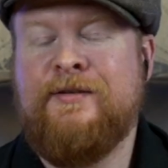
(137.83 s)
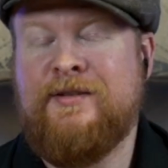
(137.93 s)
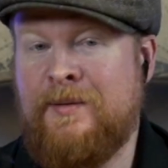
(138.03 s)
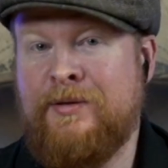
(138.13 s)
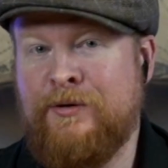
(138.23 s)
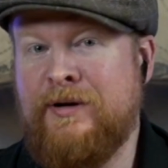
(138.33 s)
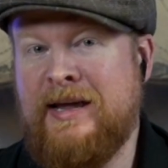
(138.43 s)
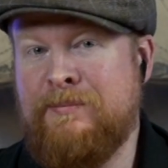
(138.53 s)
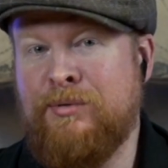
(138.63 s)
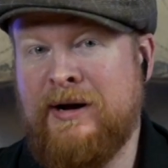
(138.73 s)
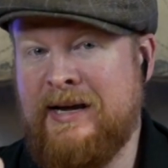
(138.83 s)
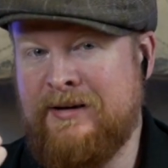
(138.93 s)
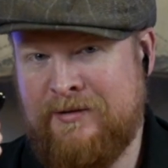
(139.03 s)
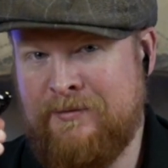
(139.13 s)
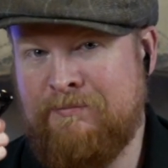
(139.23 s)
some other name
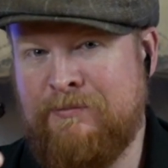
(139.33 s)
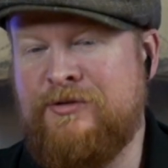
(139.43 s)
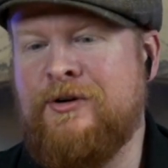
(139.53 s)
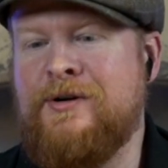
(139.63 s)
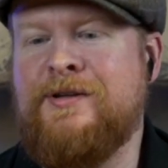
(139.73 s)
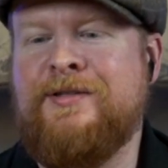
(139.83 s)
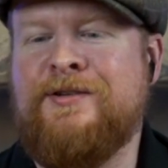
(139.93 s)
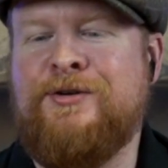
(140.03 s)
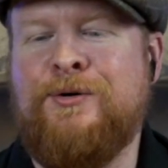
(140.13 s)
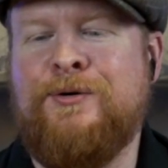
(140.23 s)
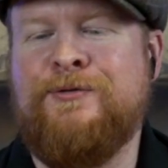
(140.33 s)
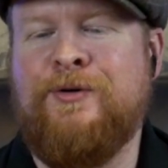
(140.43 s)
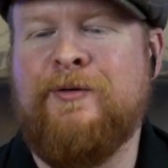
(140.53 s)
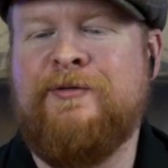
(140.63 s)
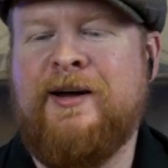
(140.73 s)
brand started this whole
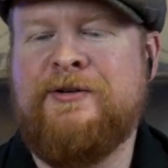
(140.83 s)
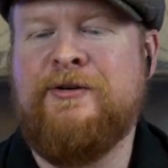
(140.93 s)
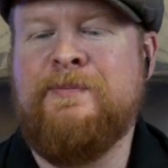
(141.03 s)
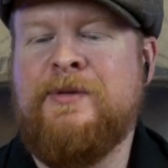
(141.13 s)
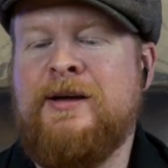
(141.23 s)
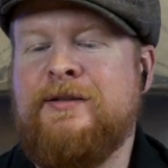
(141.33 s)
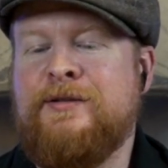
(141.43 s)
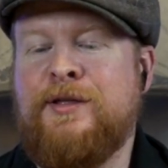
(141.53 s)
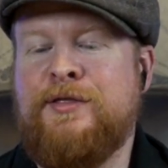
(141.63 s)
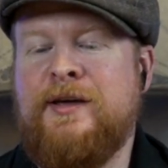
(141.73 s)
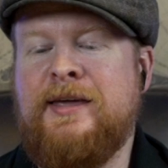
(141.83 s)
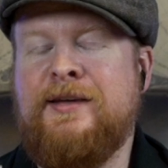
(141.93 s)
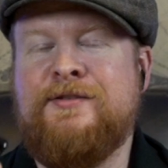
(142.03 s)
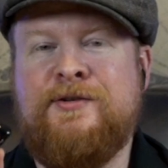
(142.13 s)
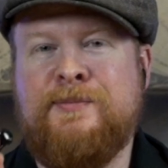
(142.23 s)
form factor, the thing
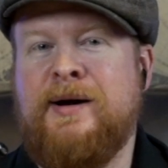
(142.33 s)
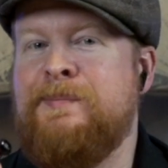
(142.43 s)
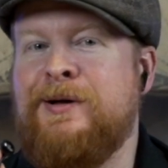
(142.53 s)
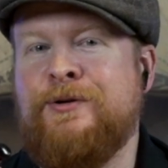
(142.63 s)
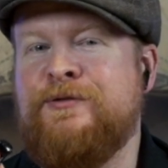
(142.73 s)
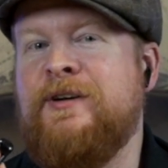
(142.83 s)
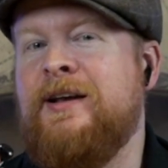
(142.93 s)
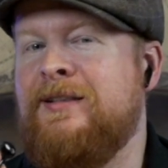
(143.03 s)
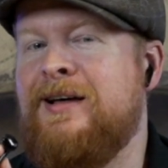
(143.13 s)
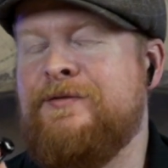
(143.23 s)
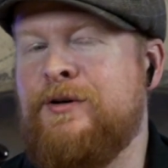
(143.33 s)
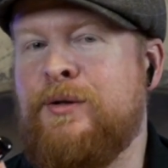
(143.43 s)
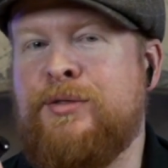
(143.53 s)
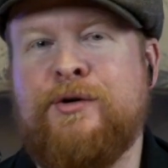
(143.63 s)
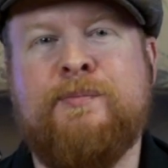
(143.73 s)
is you might be able to find a lot of
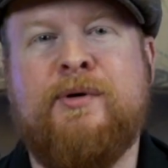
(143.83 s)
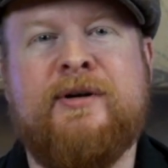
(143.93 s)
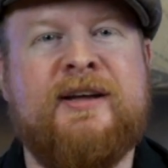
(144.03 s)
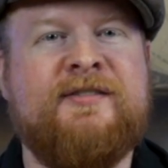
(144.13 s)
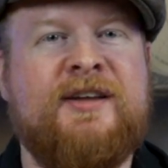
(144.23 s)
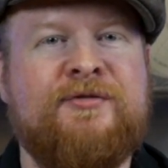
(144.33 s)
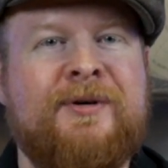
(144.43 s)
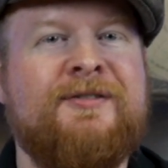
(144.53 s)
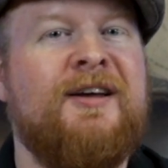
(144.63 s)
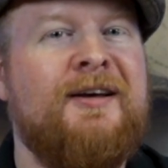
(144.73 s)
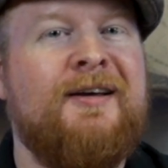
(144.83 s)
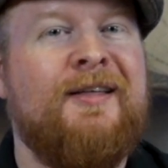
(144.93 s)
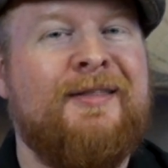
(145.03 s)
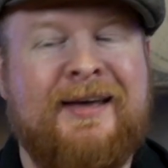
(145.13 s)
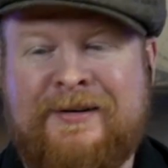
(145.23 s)
other third-party accessories
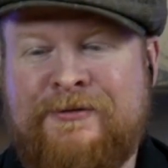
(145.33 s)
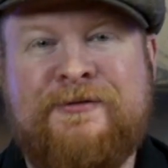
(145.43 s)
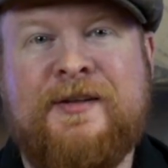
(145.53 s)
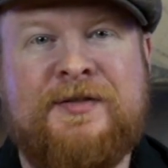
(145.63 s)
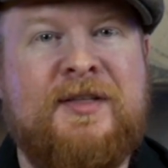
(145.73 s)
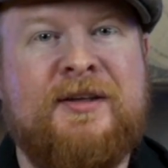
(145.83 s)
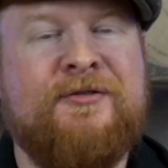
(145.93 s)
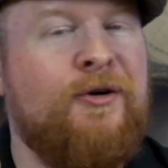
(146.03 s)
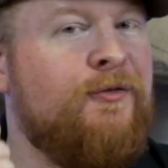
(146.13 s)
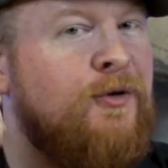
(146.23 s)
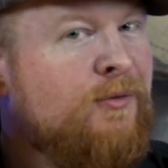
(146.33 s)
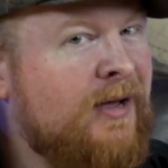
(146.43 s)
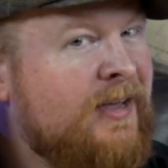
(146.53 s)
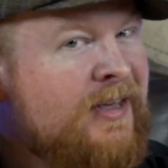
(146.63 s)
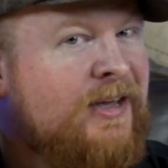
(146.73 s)
that fit this. So if you
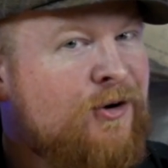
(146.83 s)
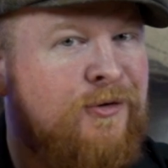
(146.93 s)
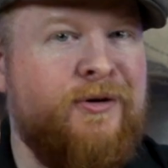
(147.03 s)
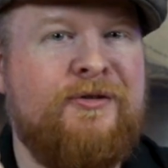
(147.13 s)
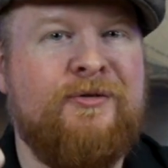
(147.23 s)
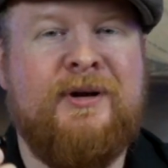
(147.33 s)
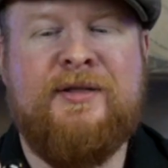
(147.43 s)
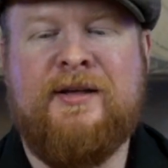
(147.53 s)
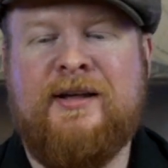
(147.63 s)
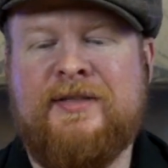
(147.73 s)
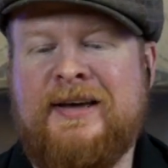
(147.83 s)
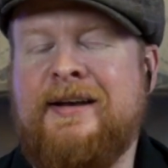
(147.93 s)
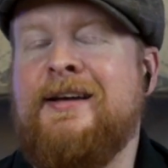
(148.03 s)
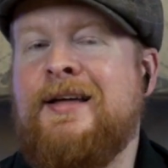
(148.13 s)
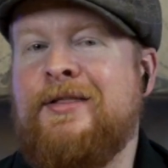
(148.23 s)
like ear hooks or anything like
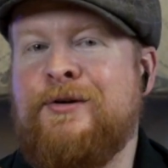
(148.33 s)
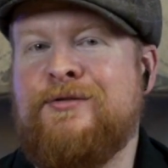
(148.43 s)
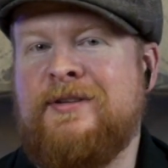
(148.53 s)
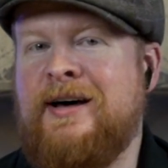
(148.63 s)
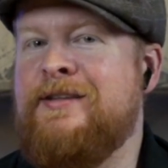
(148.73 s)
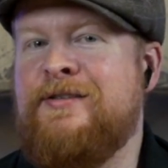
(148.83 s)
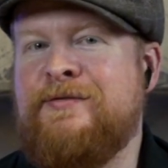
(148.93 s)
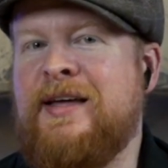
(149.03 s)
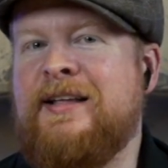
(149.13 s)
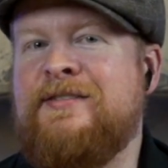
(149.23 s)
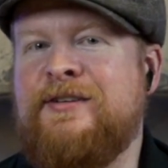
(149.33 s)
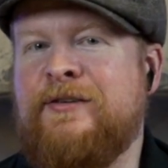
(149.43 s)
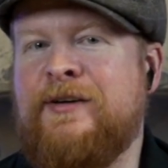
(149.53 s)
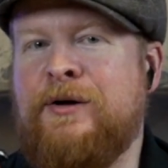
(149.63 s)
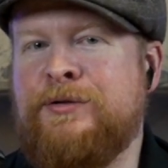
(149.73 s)
that, there's lots of that
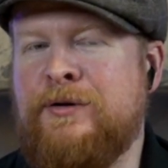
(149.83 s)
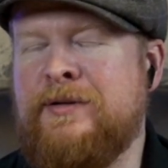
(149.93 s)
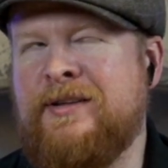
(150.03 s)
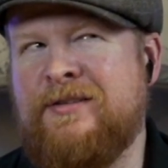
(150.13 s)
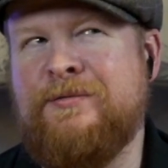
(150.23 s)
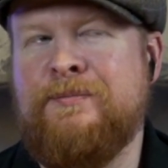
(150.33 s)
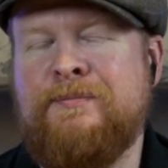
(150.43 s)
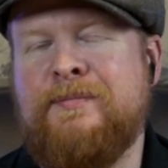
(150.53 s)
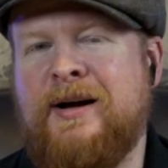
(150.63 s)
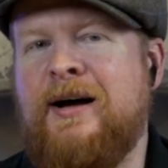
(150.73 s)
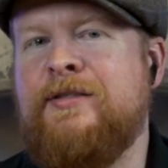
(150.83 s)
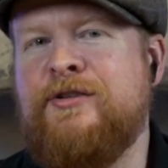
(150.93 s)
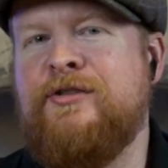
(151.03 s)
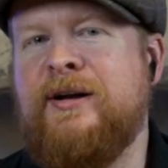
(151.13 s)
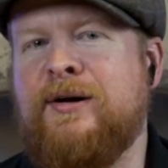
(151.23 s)
stuff out there that's on the
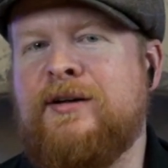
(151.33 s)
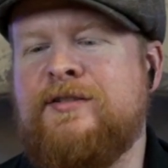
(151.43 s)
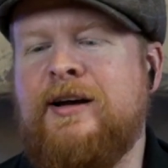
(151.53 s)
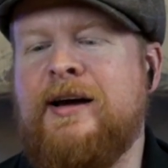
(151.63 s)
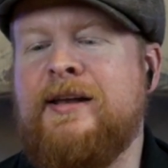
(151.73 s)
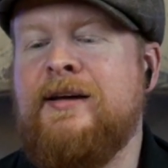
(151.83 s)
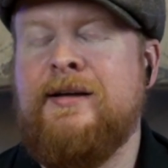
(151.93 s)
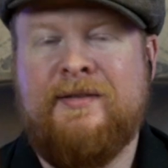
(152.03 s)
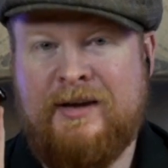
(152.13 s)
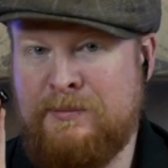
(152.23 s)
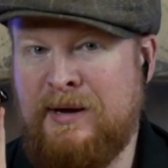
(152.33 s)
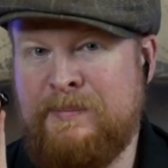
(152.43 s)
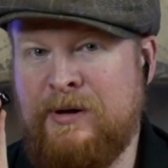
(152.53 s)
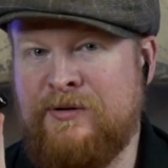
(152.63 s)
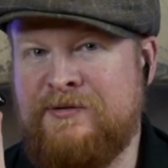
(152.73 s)
generic side that you
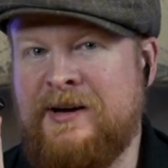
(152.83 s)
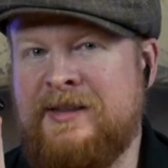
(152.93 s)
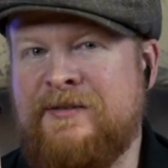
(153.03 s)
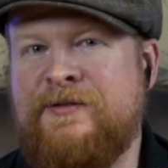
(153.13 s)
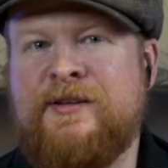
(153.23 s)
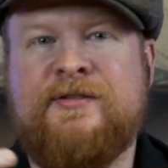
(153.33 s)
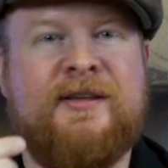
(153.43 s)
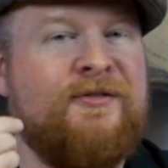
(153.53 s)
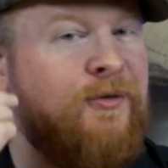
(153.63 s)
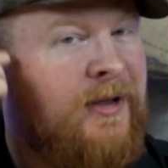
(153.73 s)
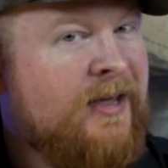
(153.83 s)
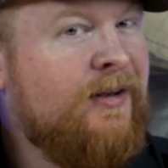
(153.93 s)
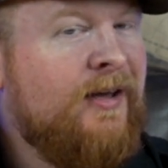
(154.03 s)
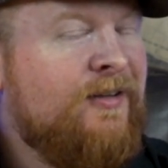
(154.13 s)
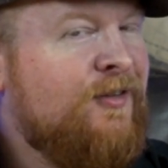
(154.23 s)
might be able to find that fits this. So again,
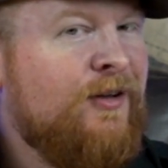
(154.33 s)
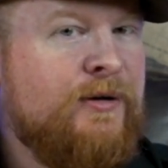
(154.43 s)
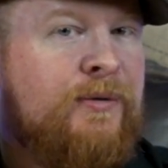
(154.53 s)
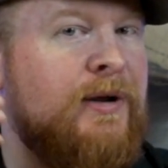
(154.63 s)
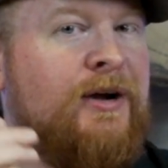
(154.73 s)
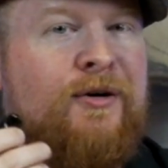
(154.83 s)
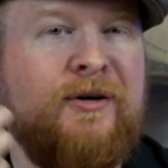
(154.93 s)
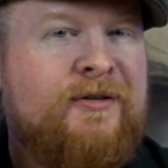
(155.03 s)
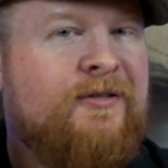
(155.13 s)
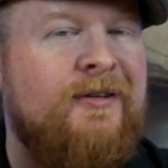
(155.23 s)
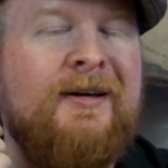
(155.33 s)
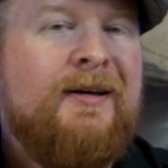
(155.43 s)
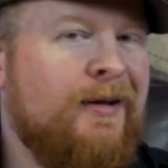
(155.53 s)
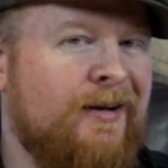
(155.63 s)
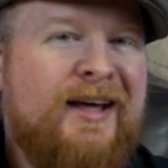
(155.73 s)
like silicone ear hooks,
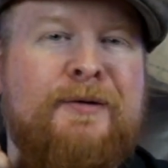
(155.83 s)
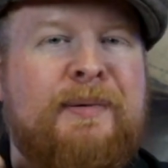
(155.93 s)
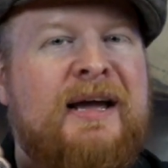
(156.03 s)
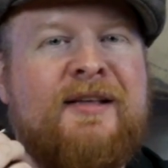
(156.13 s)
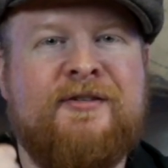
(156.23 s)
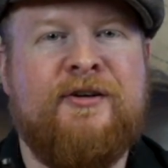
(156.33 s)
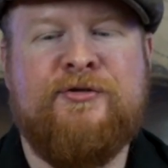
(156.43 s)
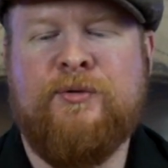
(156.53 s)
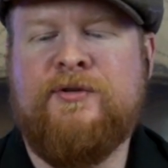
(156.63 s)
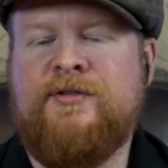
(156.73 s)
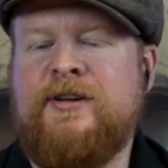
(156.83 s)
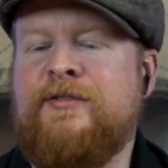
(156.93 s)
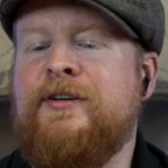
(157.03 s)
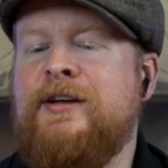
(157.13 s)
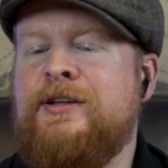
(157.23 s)
neck bands, all sorts of
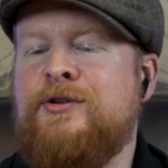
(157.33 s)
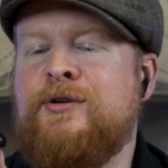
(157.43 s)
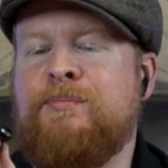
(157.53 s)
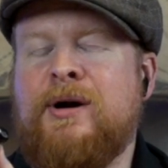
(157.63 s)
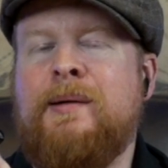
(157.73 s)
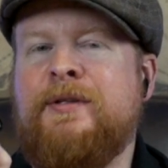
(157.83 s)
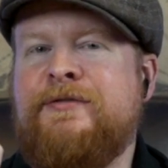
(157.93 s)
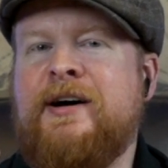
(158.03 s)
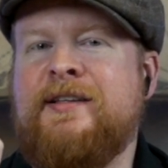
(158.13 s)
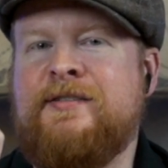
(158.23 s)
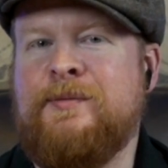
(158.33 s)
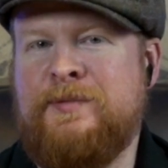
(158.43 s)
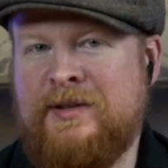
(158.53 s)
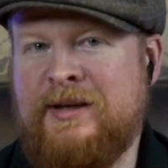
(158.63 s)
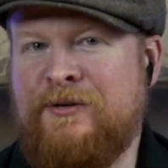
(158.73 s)
stuff, you could probably find
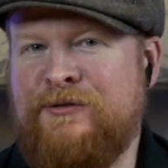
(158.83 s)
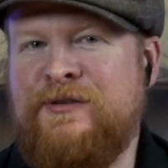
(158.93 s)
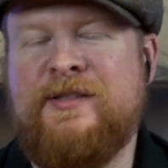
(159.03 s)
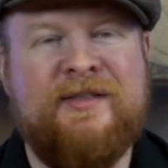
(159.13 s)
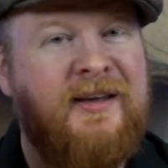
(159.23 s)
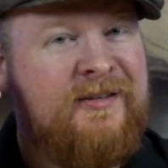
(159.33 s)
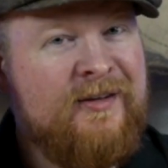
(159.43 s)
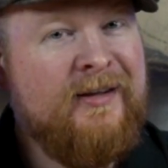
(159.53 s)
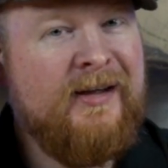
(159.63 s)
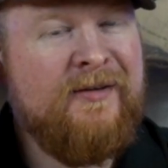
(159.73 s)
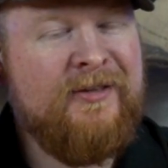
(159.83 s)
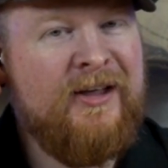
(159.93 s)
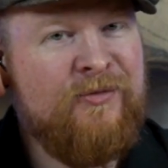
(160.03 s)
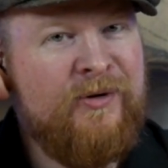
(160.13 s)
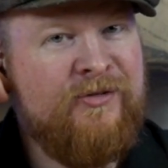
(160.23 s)
something that'll fit these if
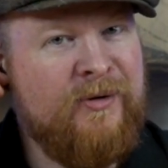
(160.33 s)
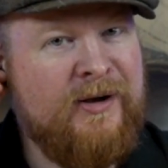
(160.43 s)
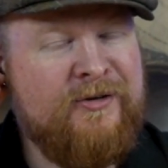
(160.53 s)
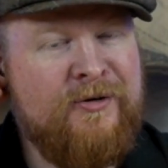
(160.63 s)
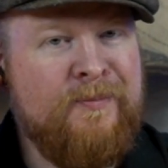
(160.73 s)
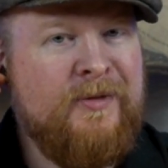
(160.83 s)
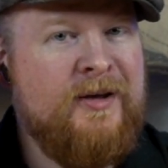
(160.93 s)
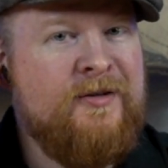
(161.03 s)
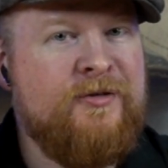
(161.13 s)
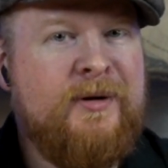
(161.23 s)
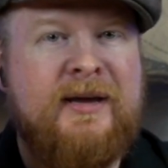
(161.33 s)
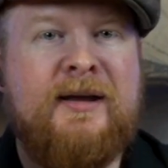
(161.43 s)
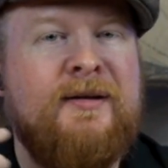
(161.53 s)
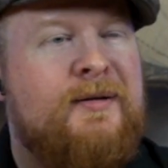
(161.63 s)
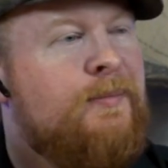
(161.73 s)
that's what you're into. So
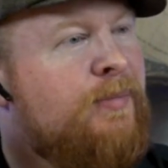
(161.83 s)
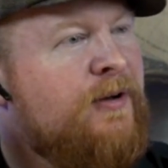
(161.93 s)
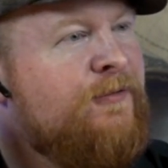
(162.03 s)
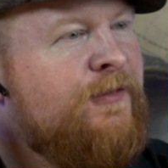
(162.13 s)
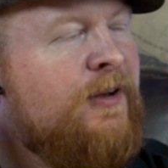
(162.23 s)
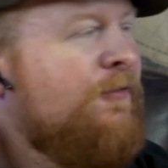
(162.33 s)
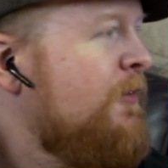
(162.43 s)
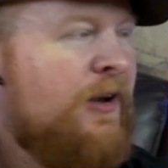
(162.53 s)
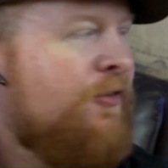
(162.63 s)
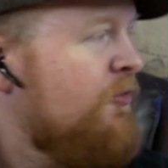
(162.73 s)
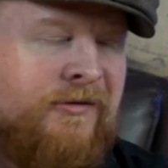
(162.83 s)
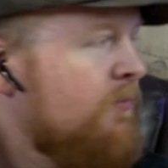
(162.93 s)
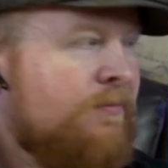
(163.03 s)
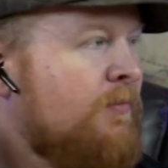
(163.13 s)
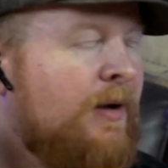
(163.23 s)
again, but fit and finish,
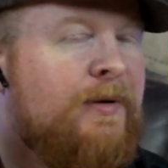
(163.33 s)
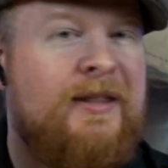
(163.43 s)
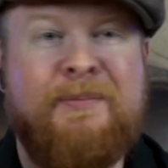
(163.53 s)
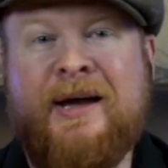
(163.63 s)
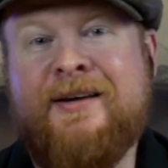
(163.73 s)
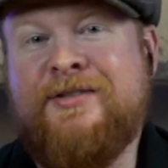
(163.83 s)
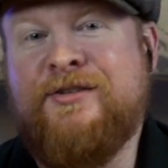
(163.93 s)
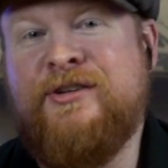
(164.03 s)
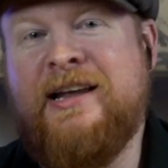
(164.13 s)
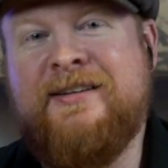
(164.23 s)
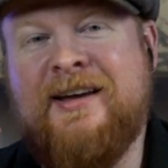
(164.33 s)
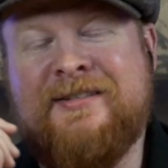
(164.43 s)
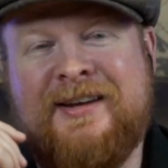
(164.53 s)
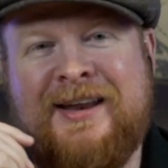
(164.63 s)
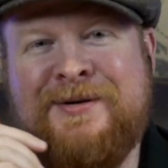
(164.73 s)
I mean, they pass the shake
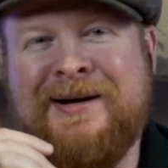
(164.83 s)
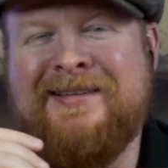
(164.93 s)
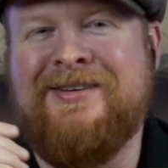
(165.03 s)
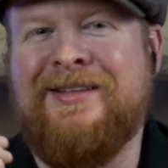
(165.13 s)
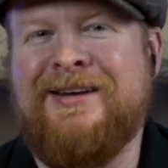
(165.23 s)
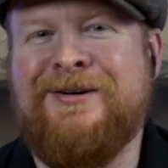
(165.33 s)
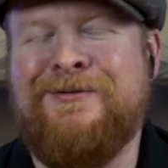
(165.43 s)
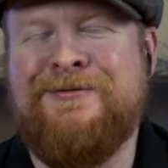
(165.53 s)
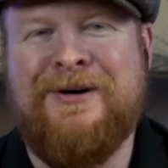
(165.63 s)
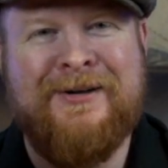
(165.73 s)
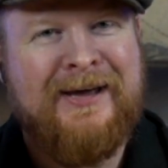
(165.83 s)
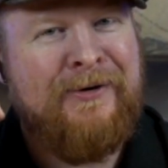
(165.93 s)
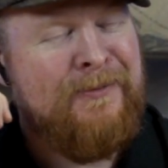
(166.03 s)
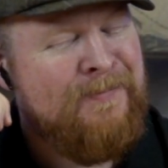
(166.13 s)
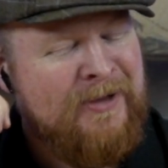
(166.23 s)
test anyway, so they don't fall out.